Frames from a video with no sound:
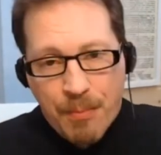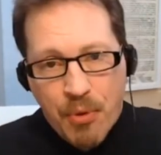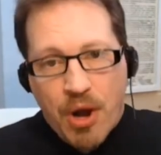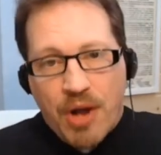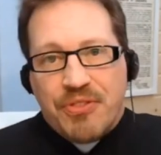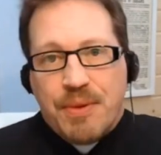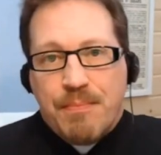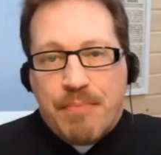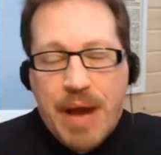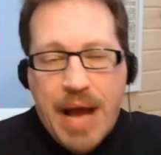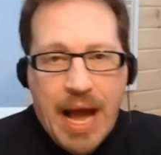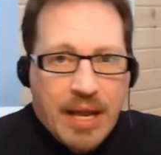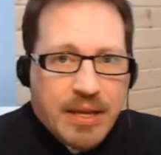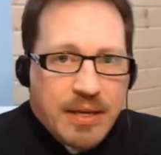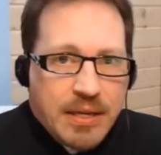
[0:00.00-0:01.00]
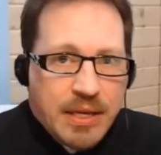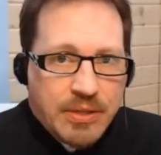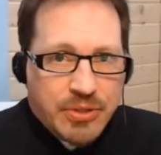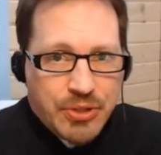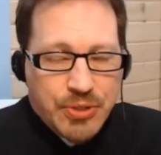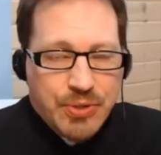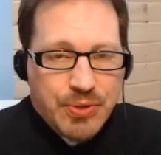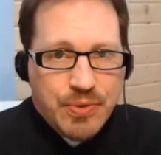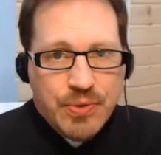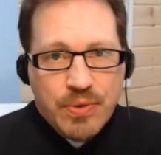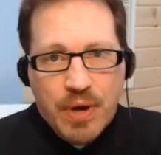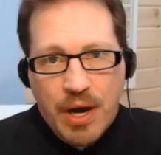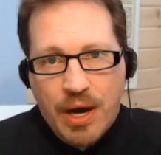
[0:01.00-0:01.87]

brought them back to